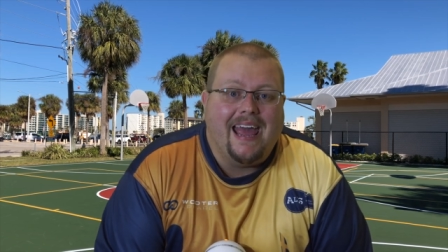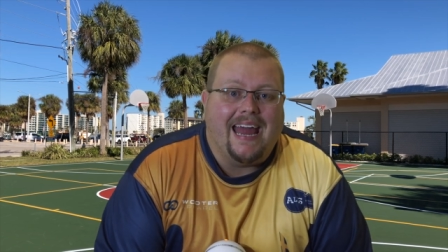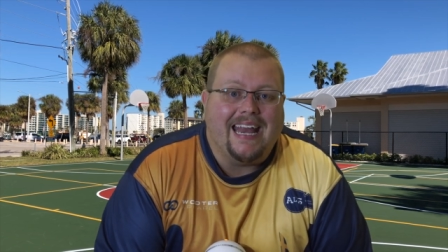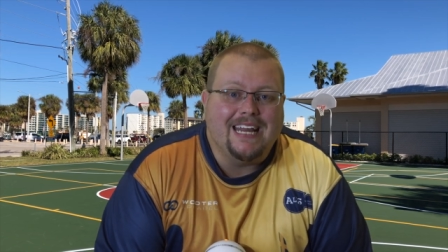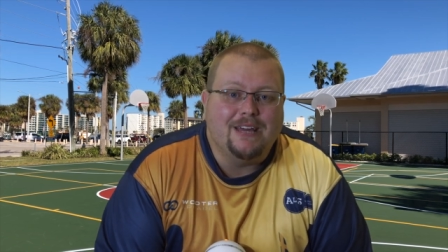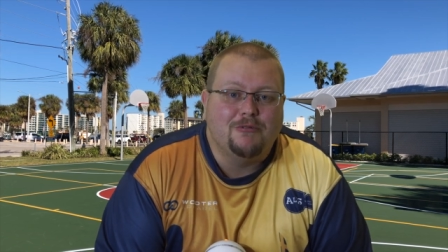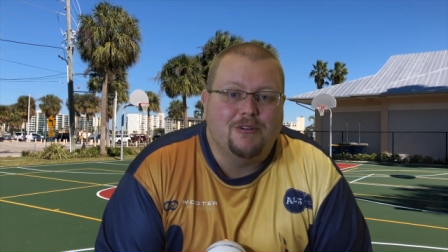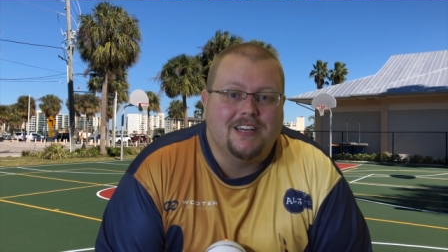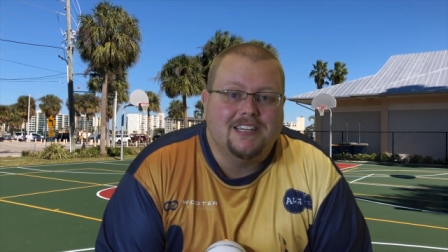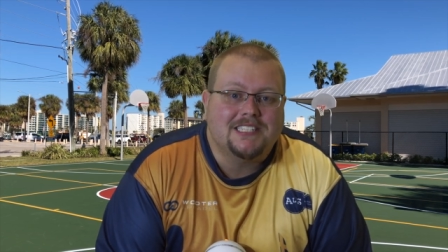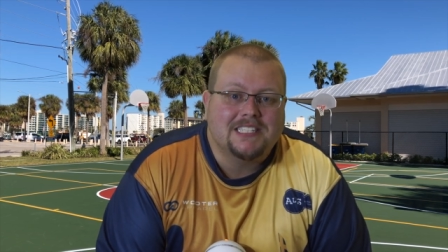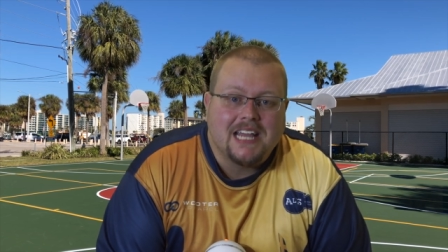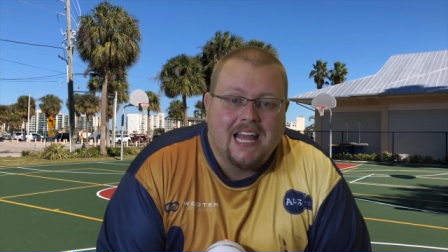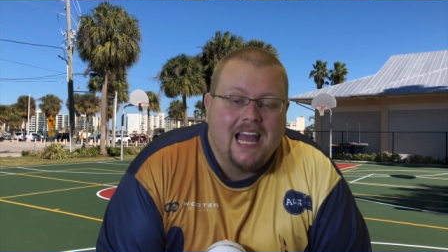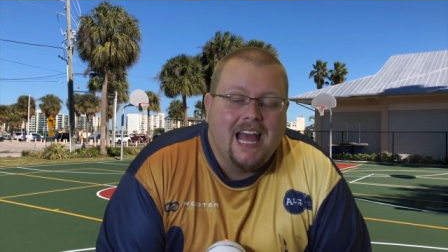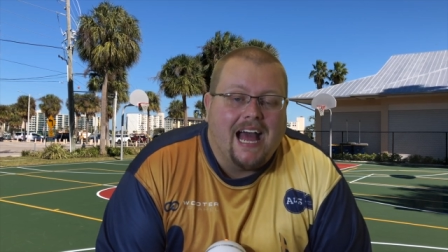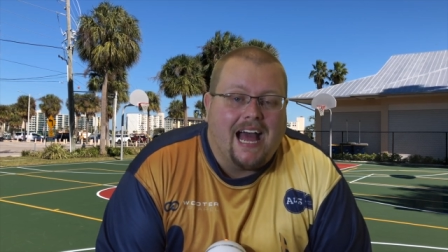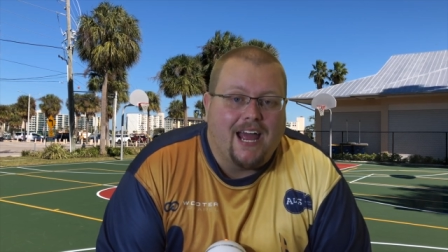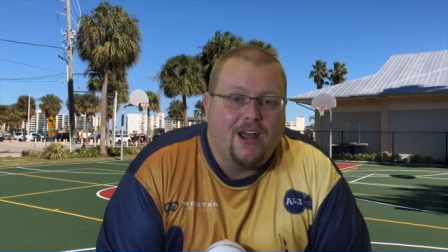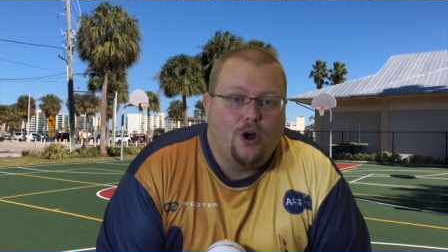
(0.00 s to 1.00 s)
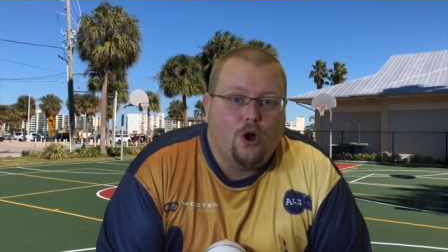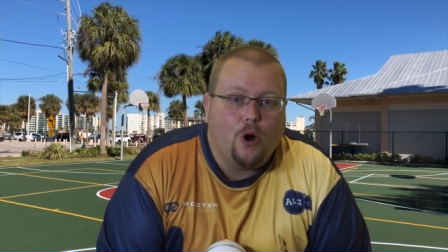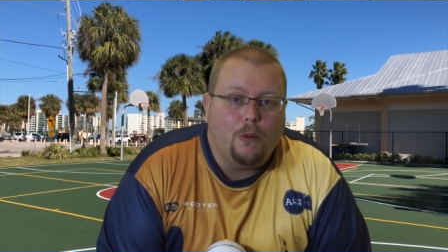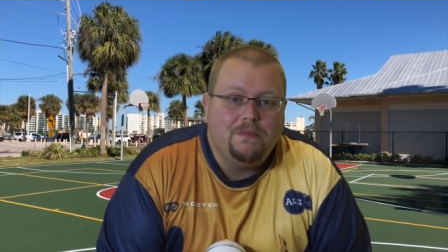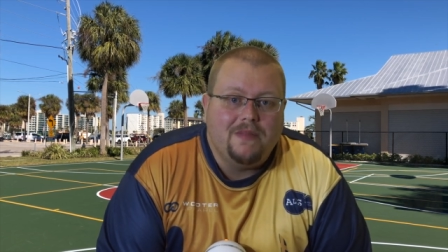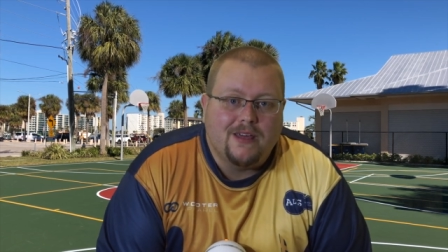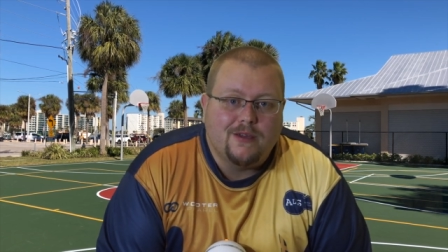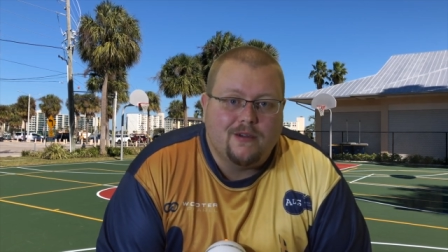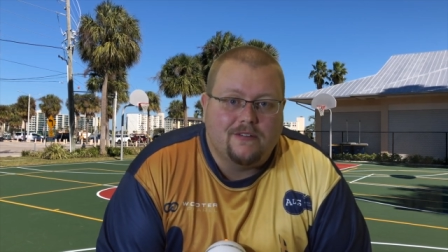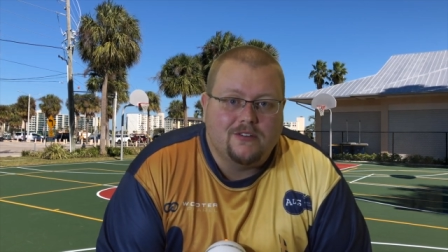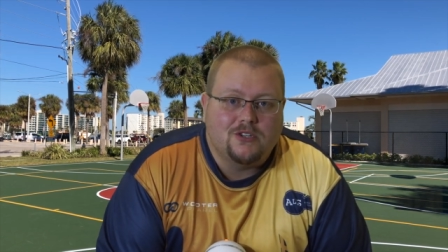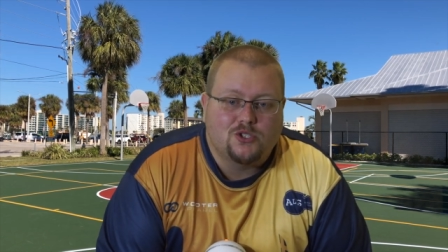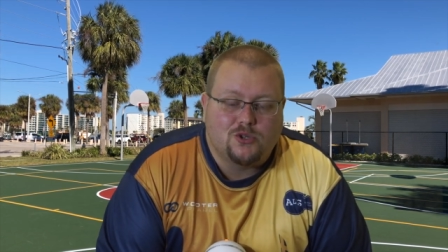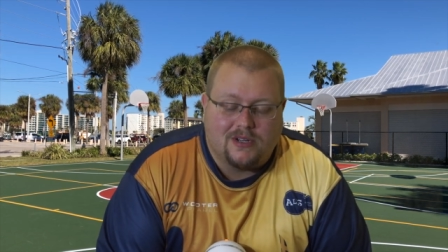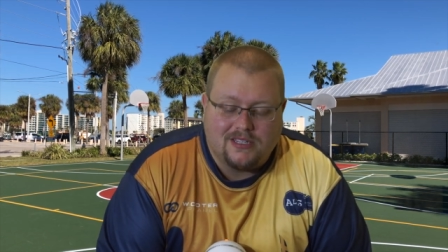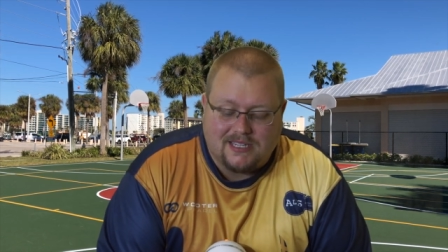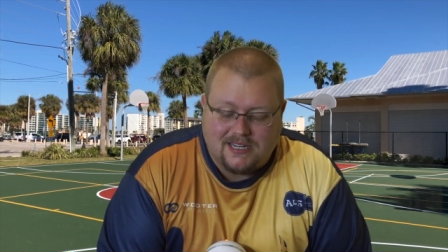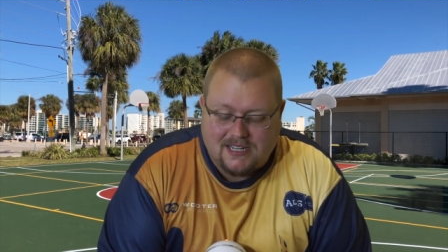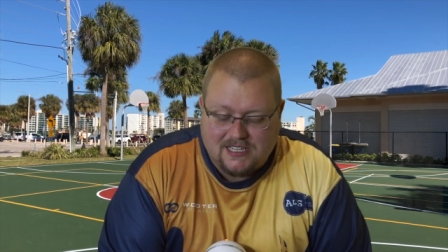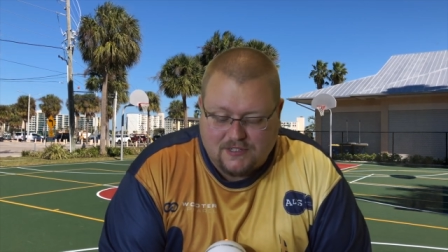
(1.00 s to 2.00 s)
Anyways, I hope that you have
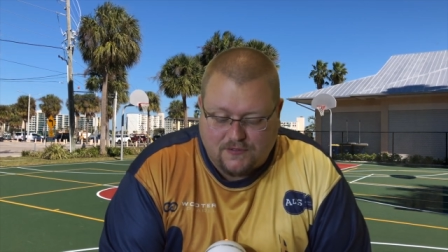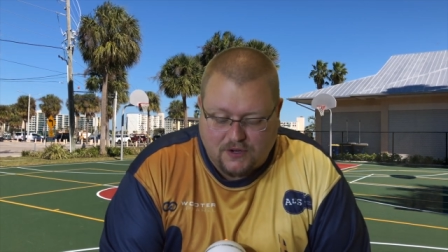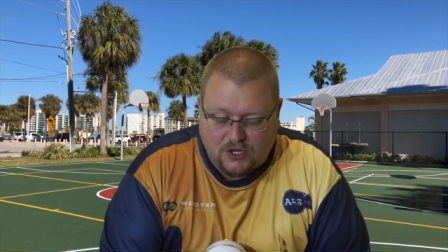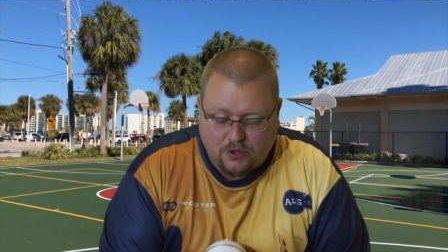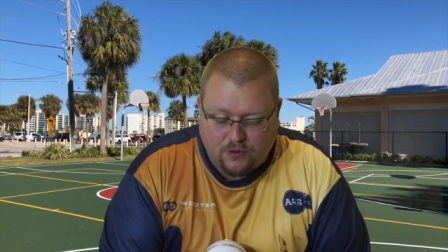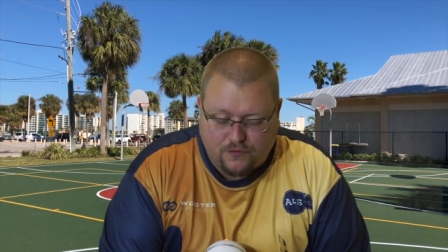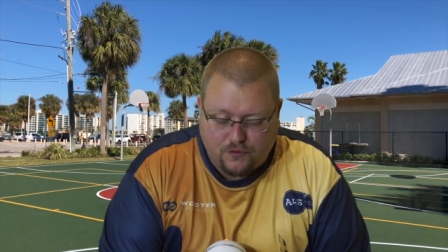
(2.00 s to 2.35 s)
enjoyed today's video.